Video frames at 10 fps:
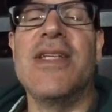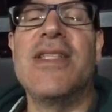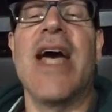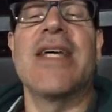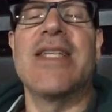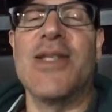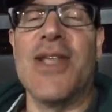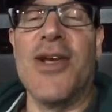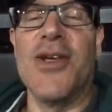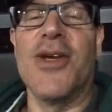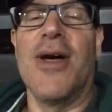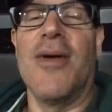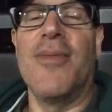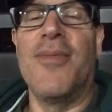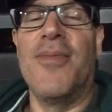Sexies, there you
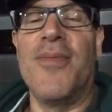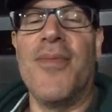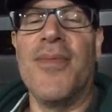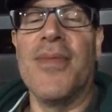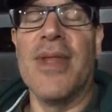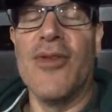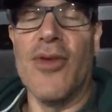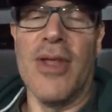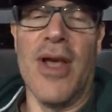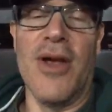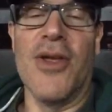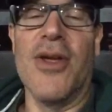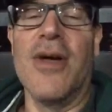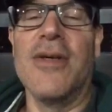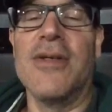go. So there you
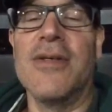go.